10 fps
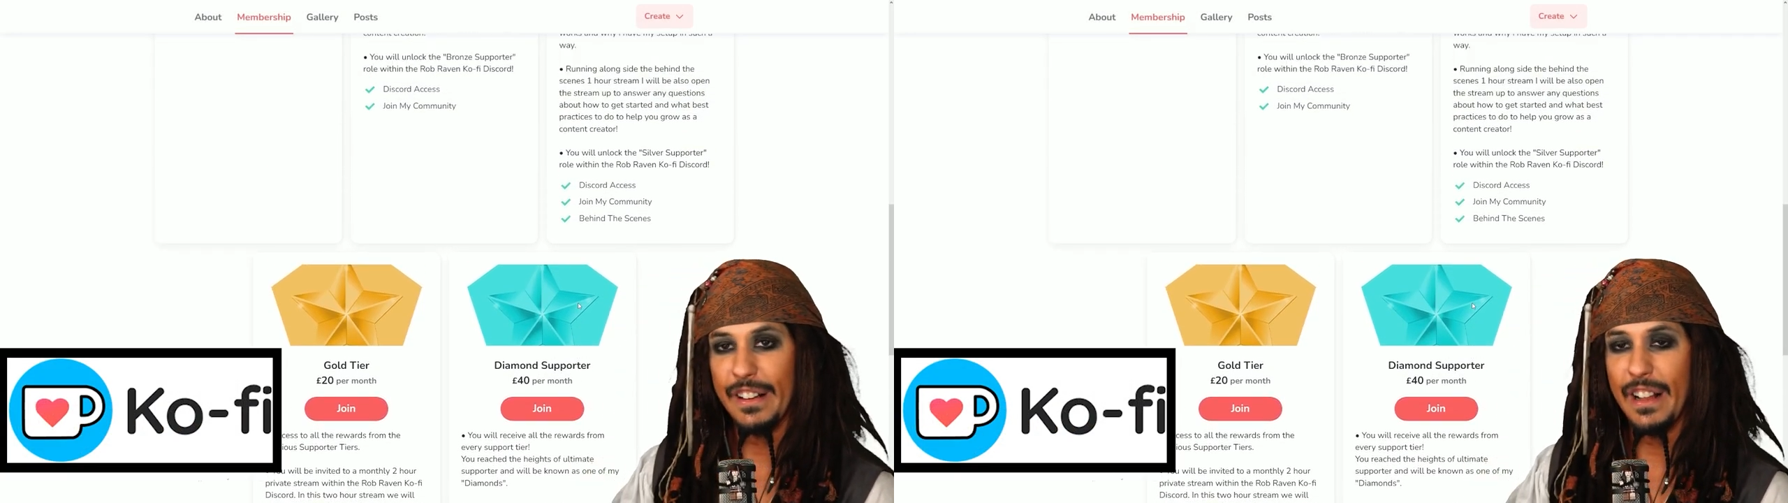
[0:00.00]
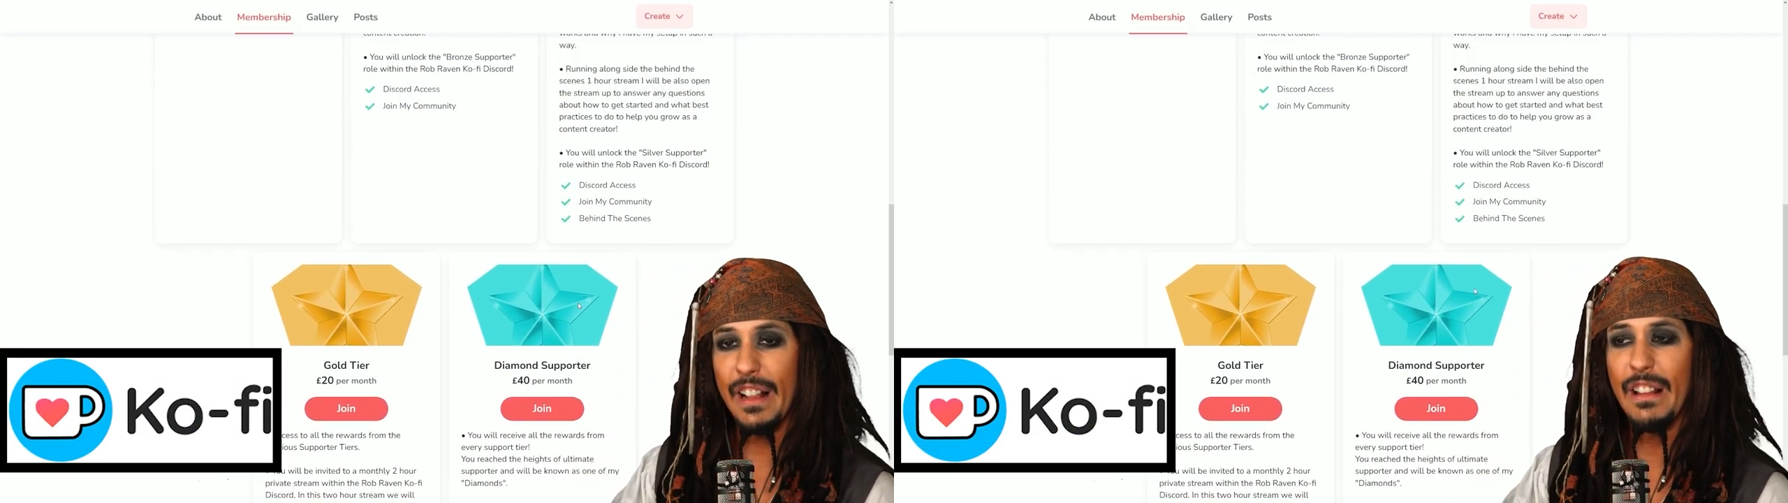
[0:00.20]

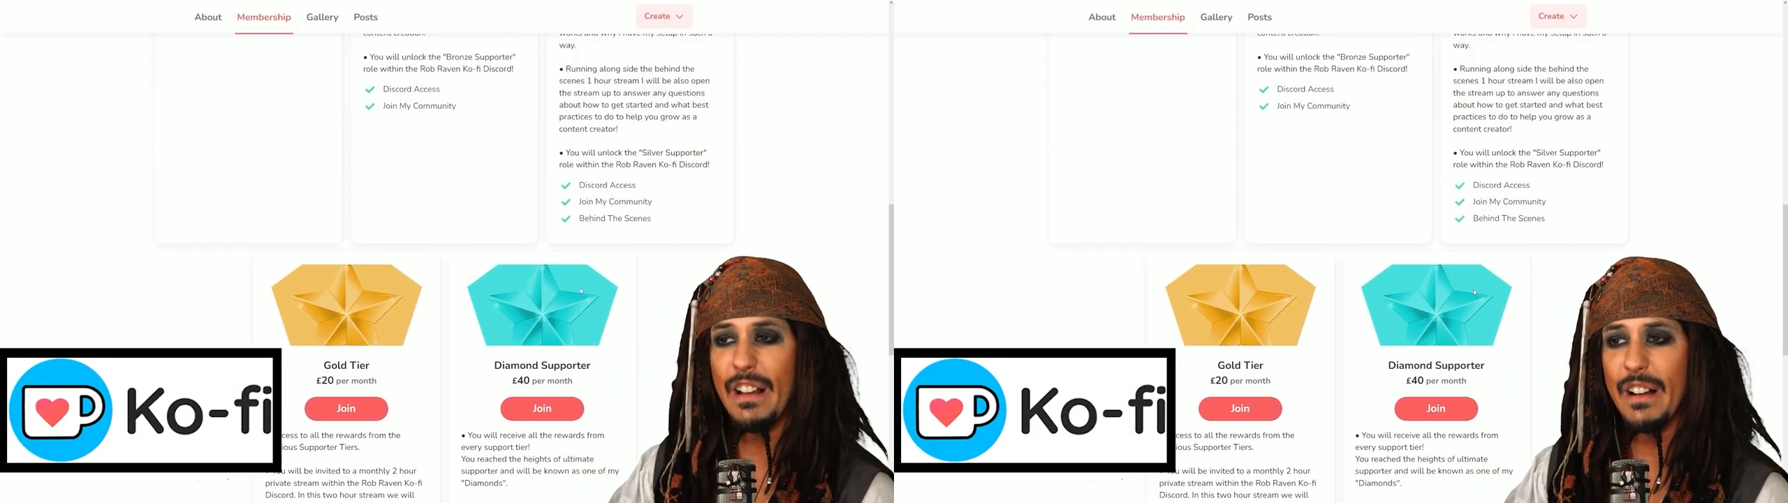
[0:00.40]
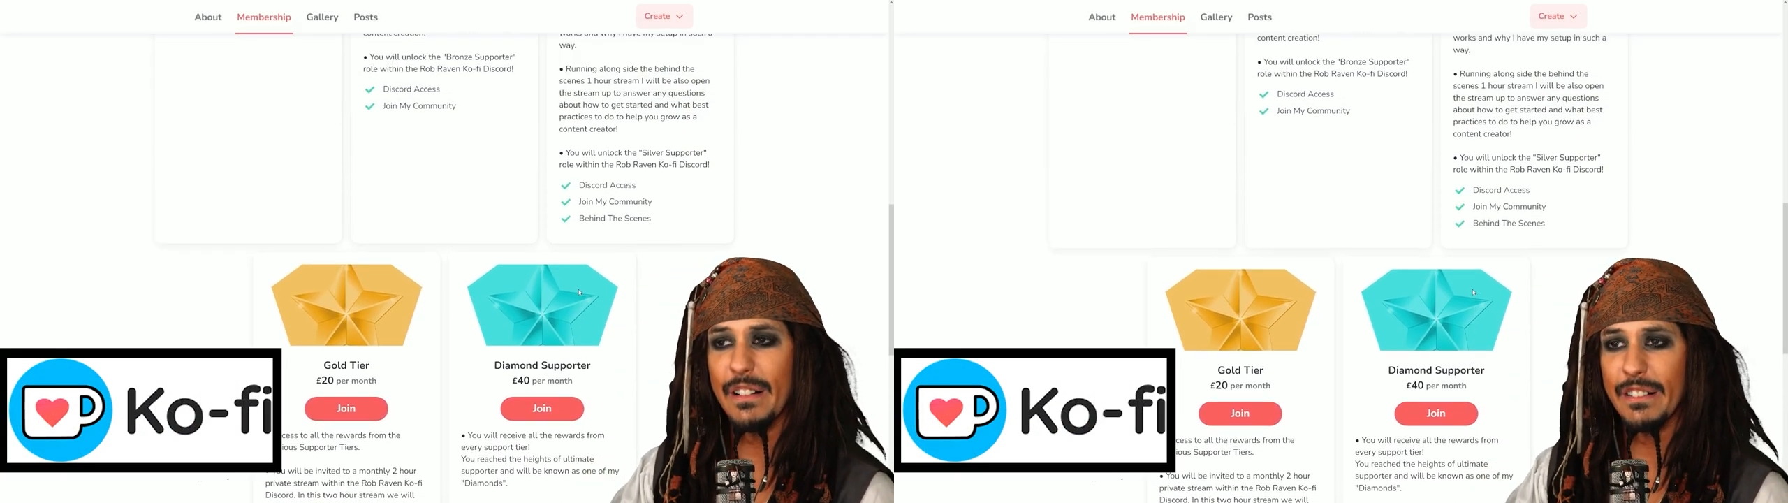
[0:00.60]

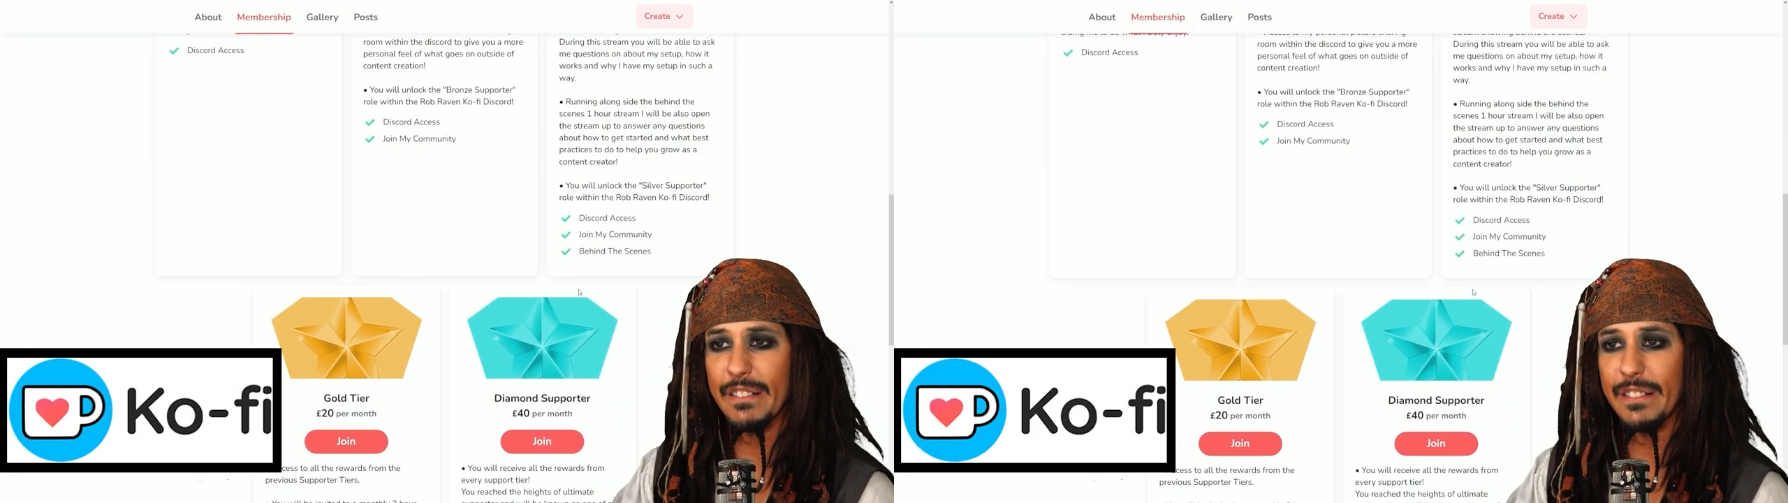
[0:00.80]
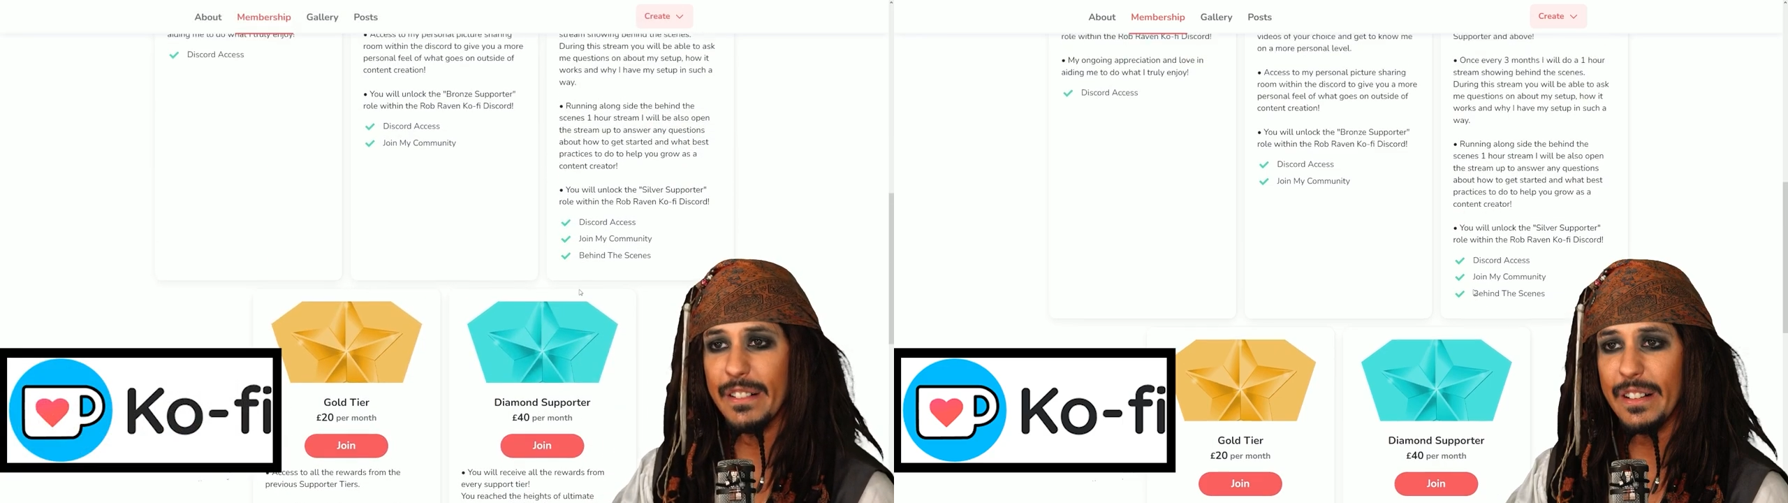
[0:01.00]
Hello
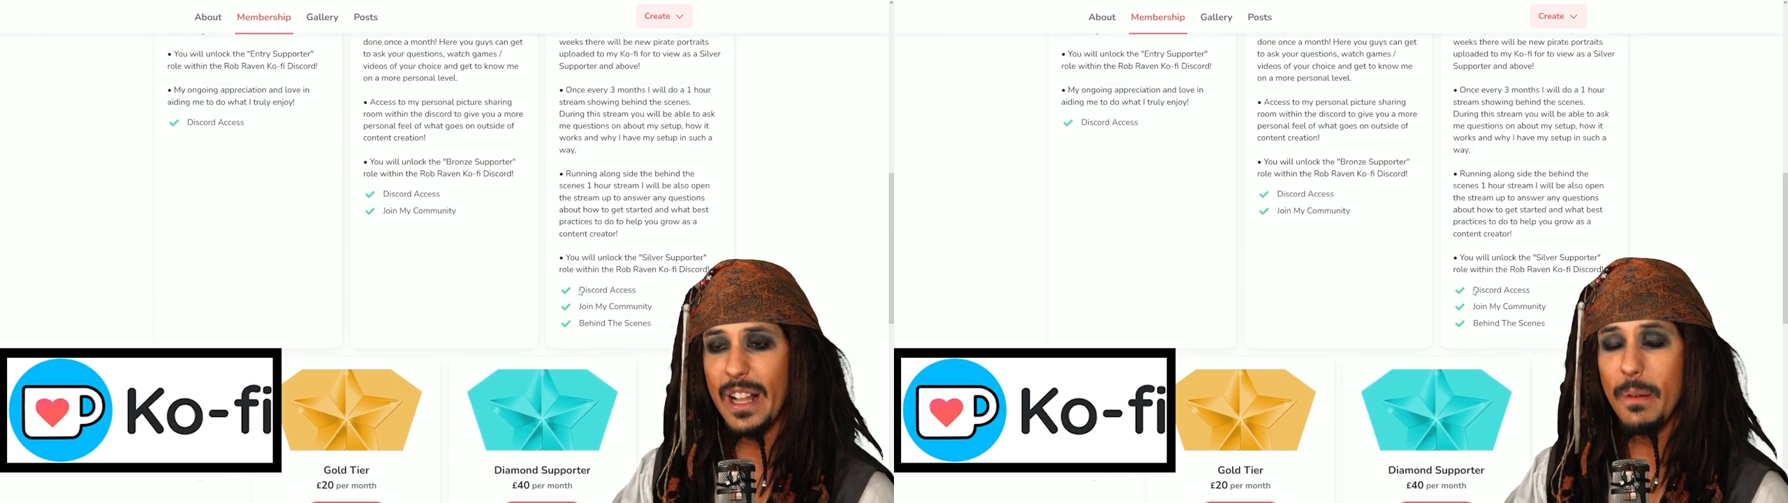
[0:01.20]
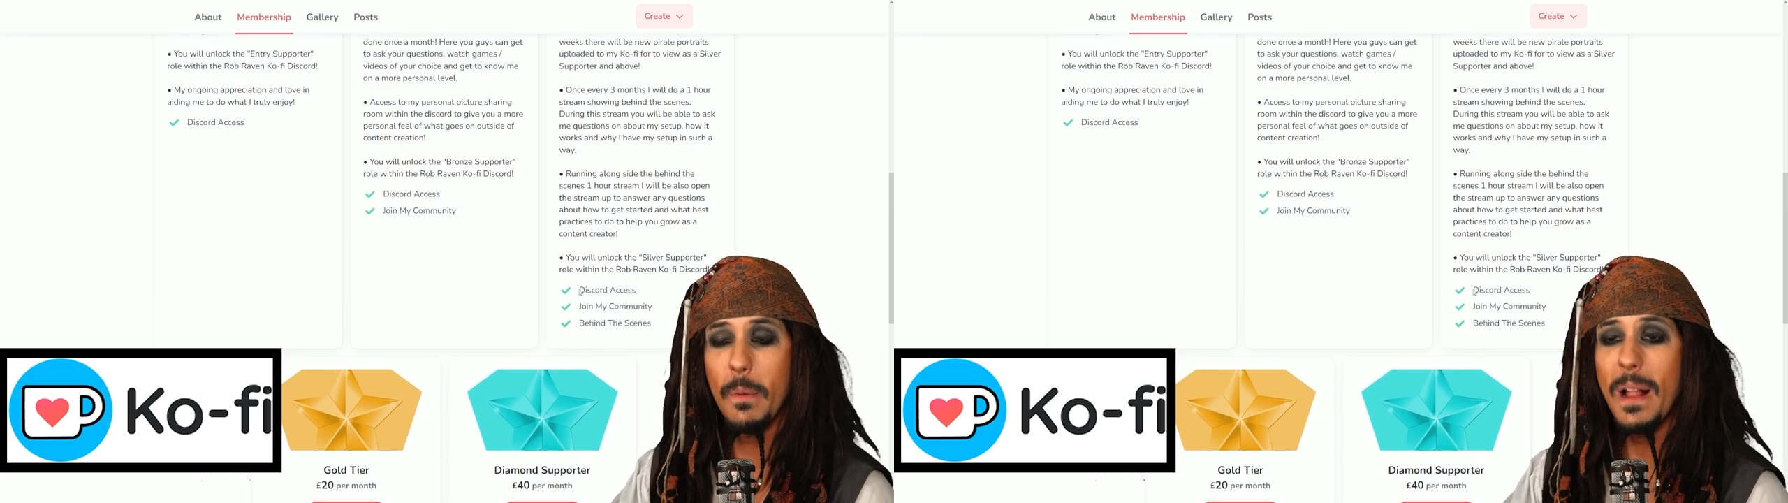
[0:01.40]

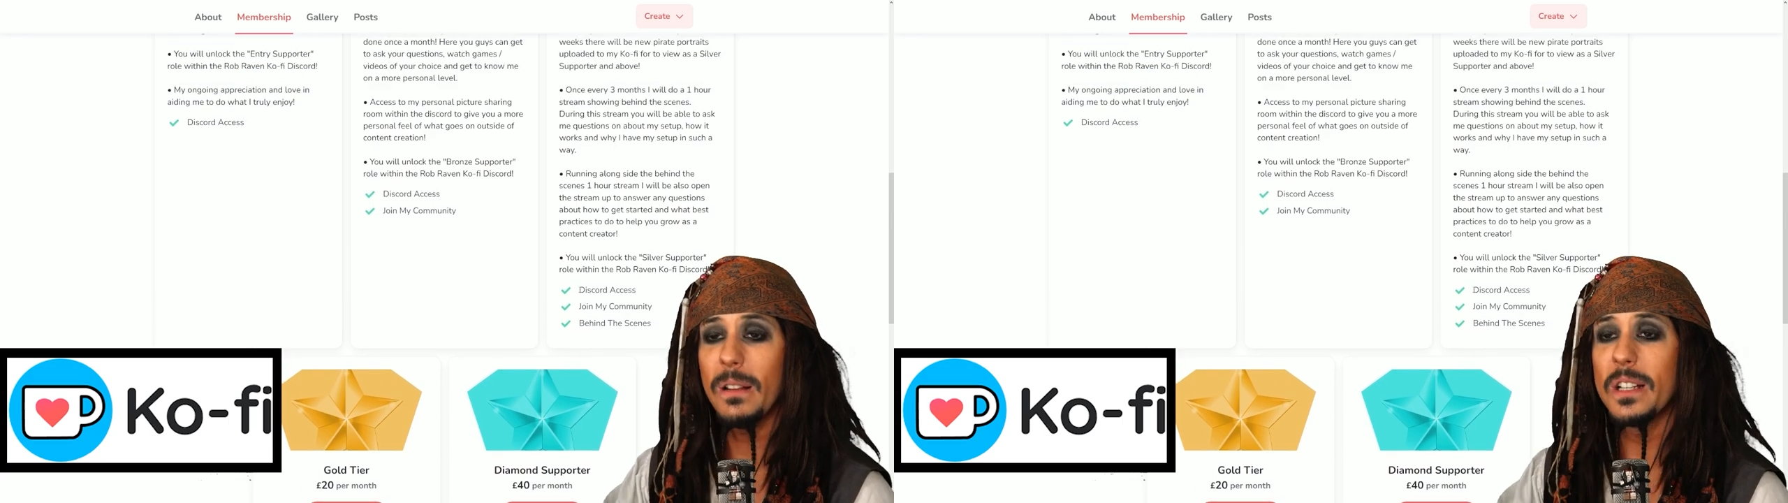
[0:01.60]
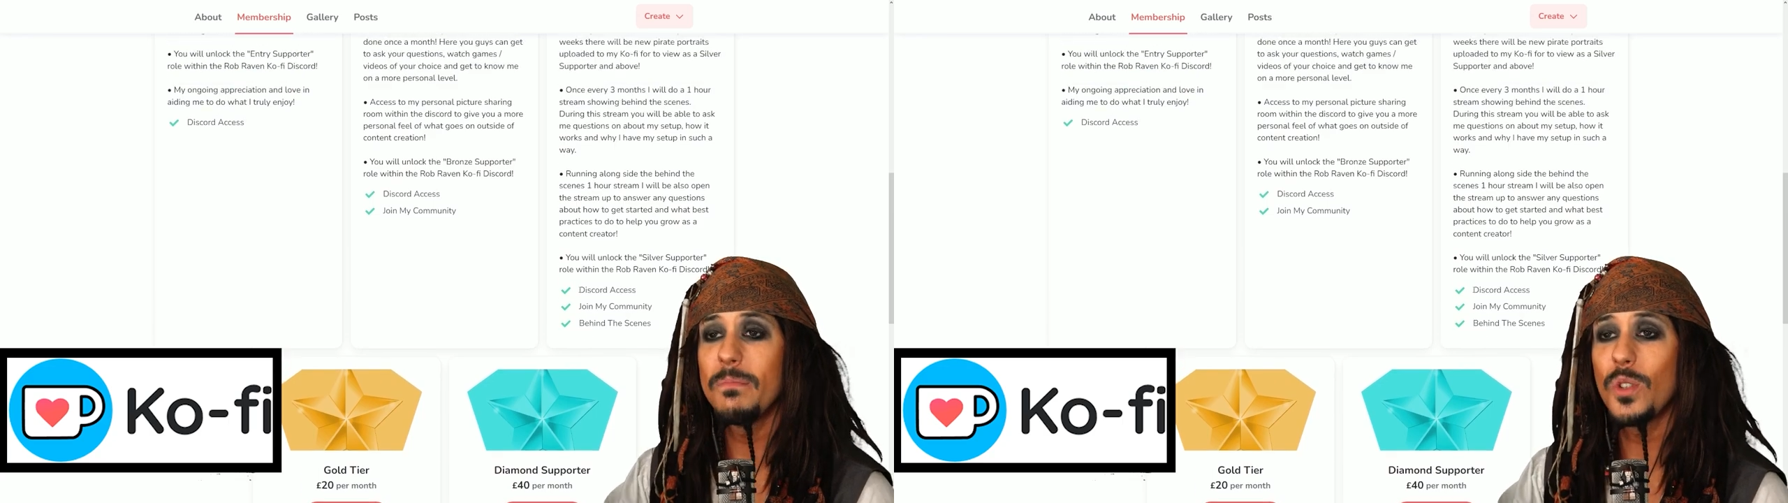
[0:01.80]
and
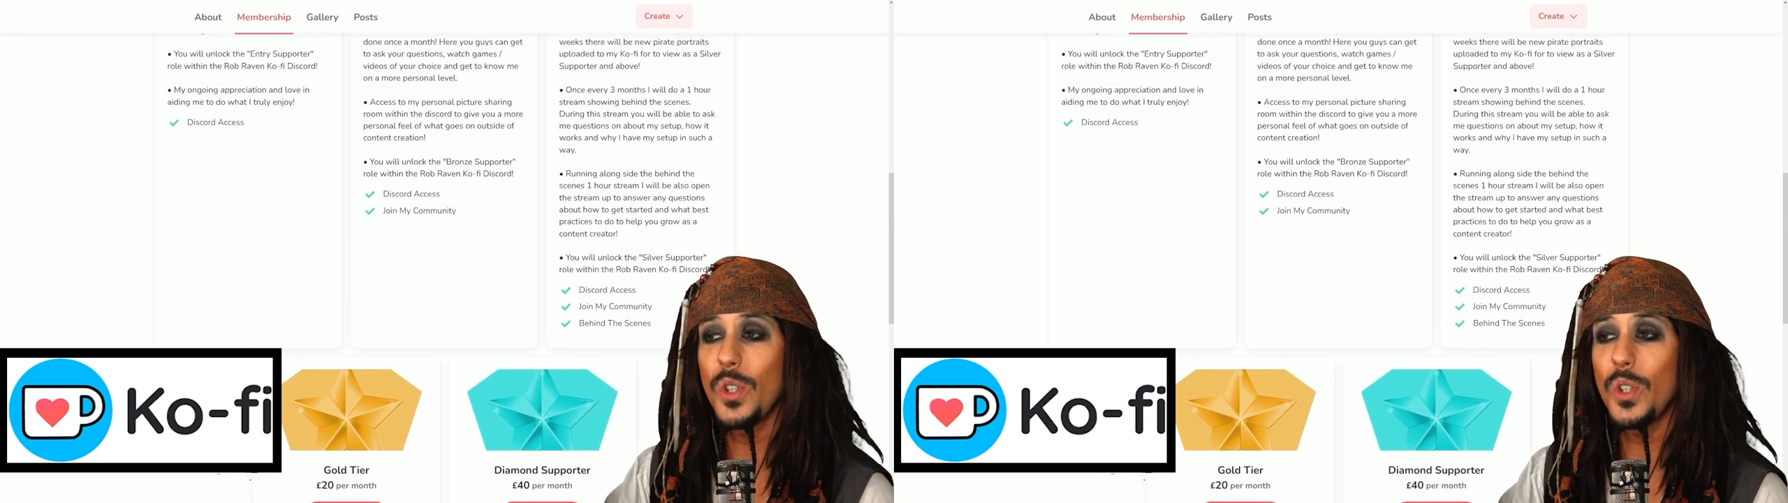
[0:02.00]
welcome